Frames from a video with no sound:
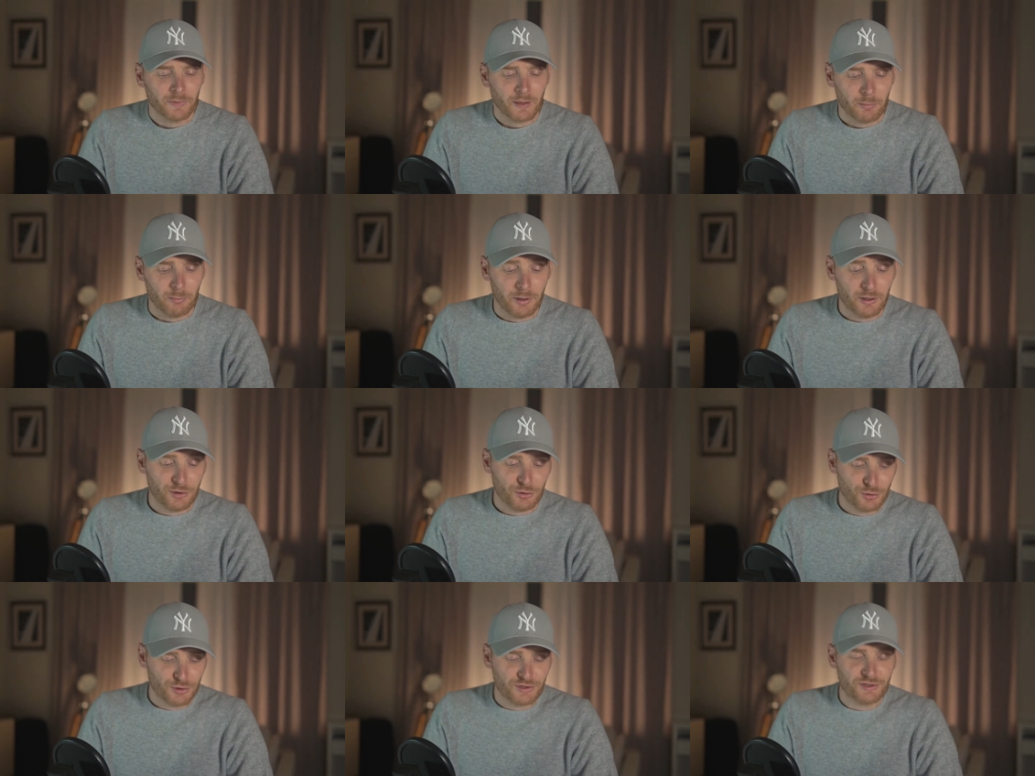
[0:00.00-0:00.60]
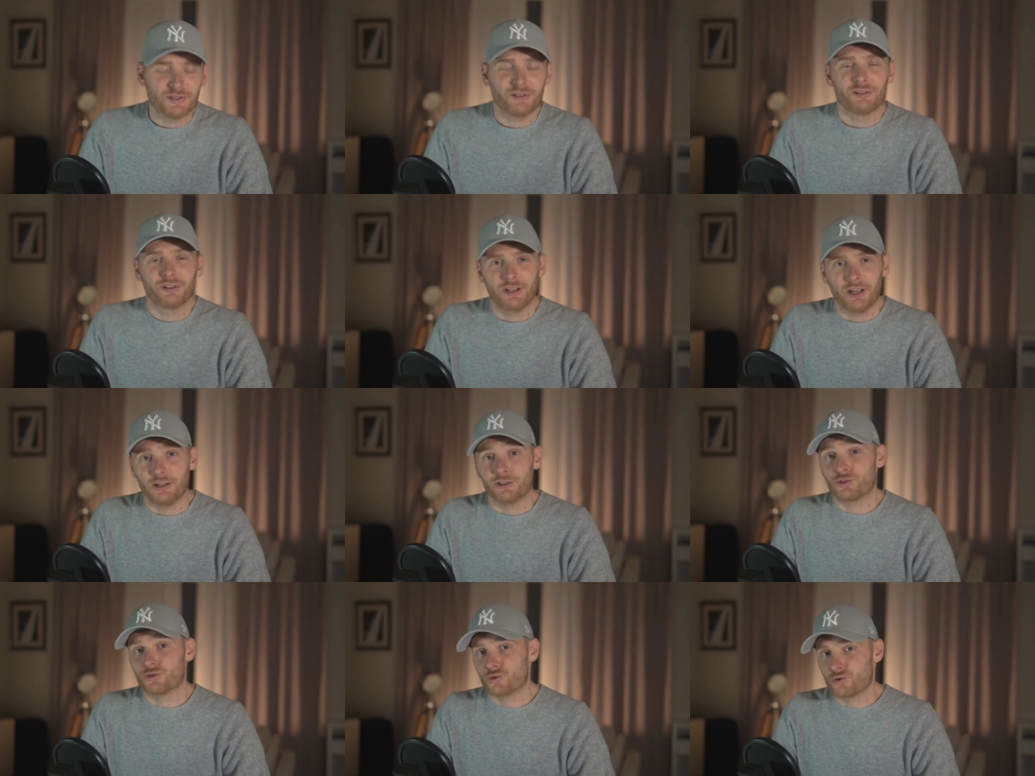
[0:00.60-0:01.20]
but you still
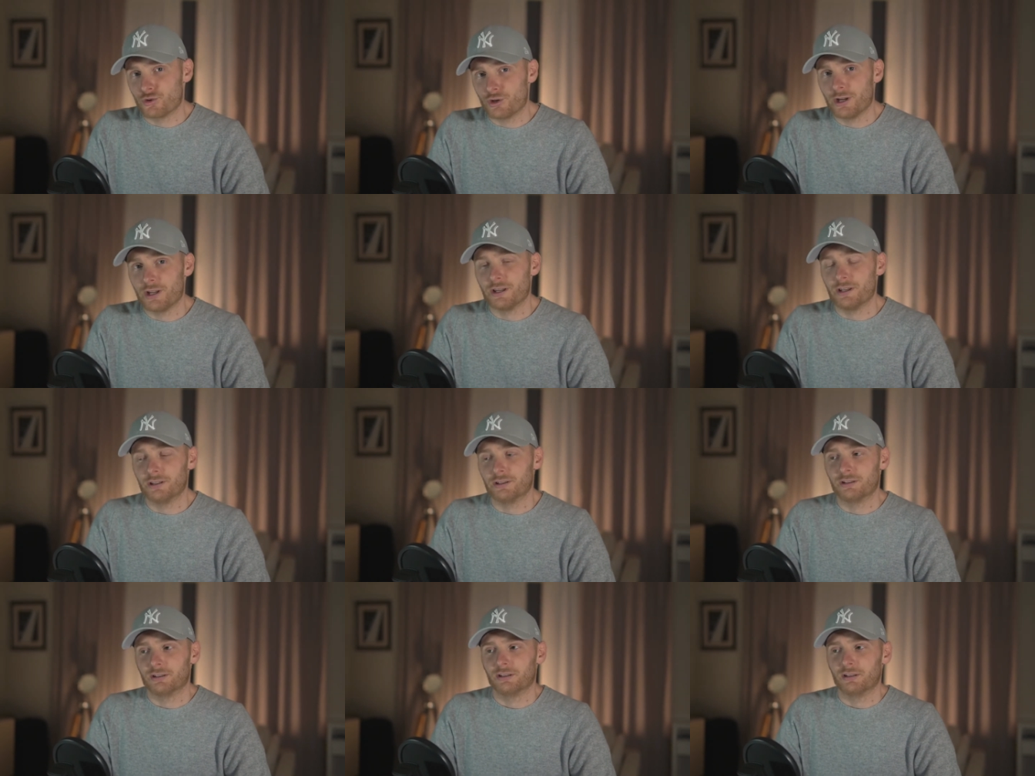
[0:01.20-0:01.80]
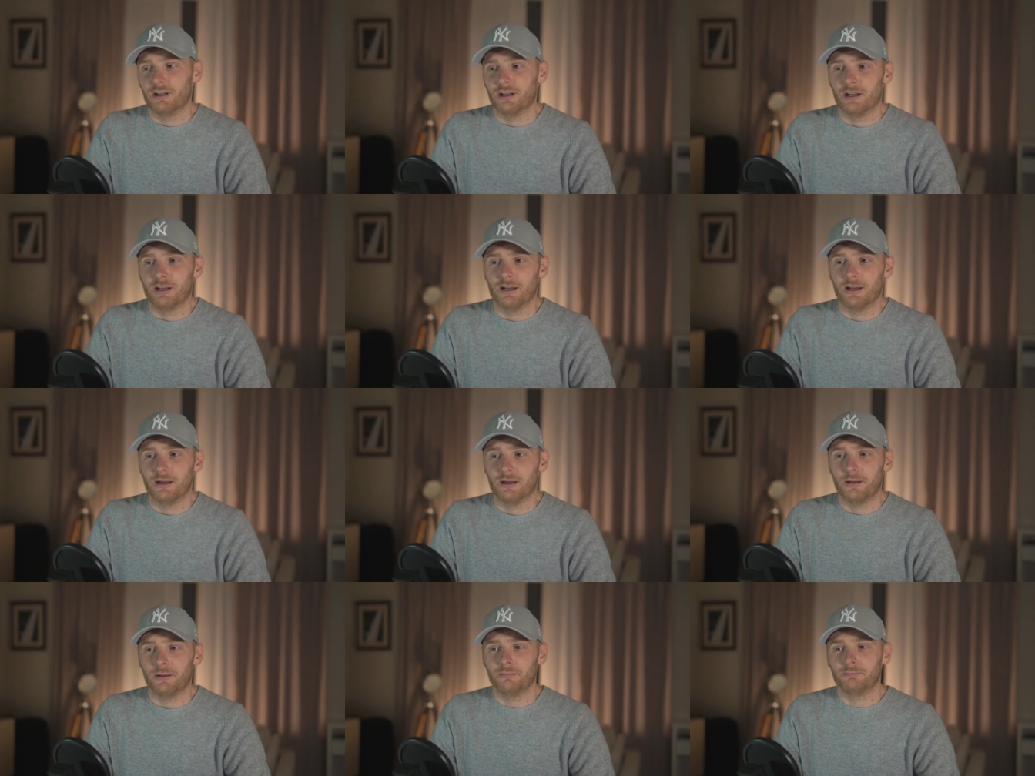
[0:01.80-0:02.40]
can trade
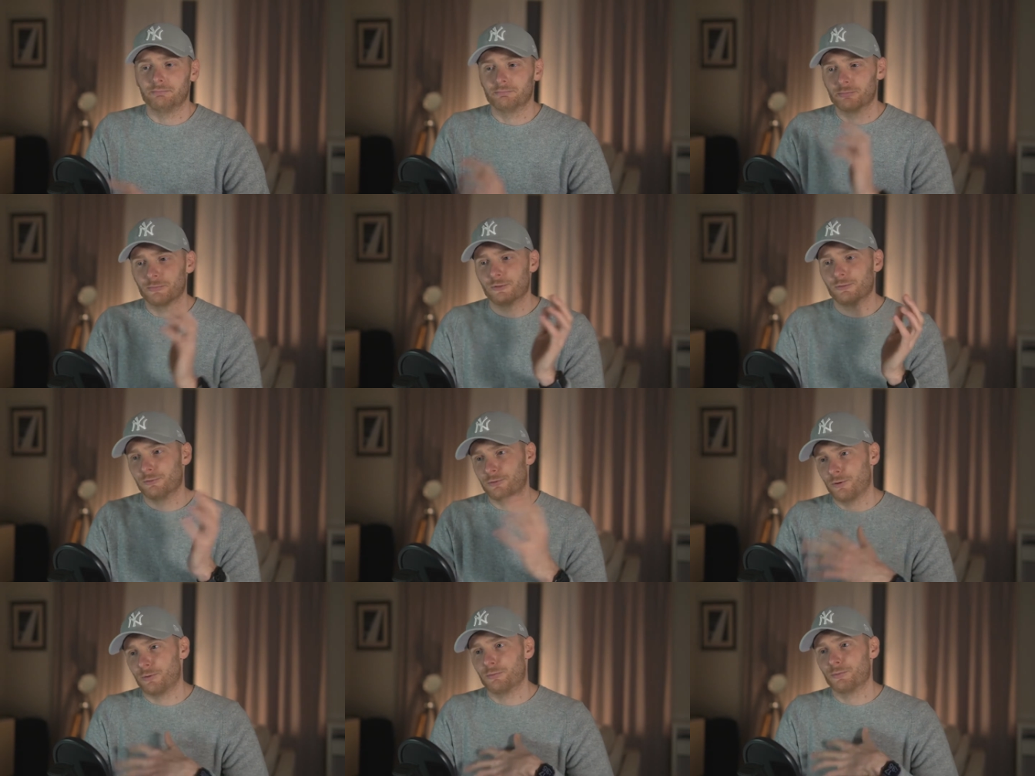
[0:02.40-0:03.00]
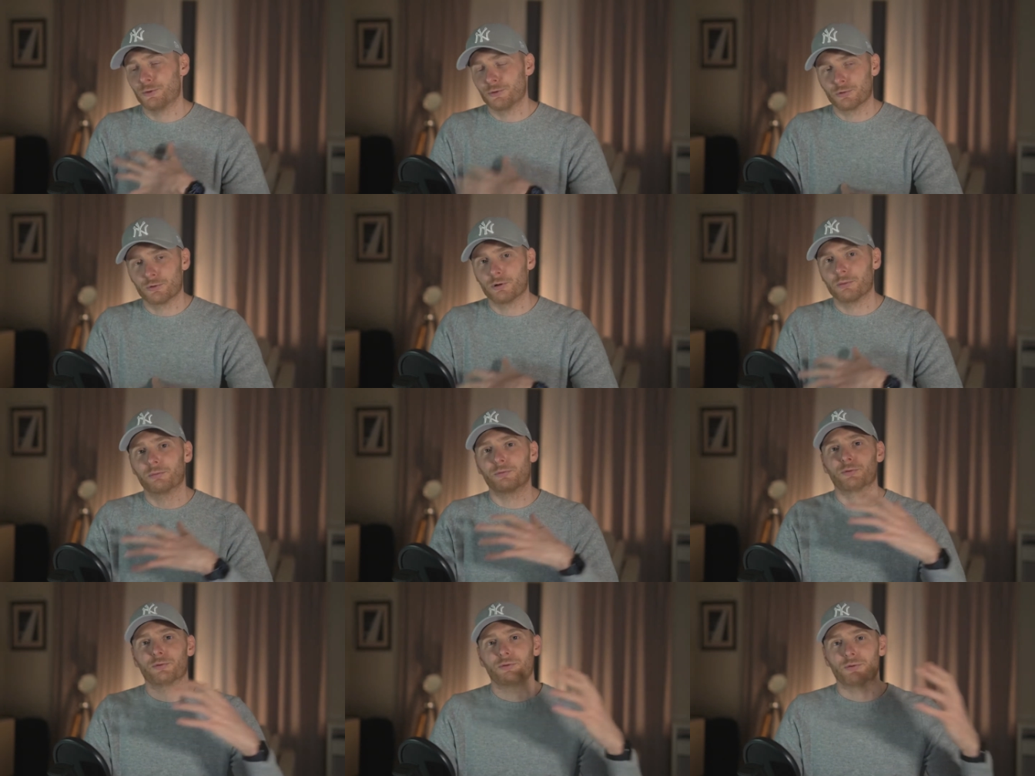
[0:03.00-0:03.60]
uh, from Europe to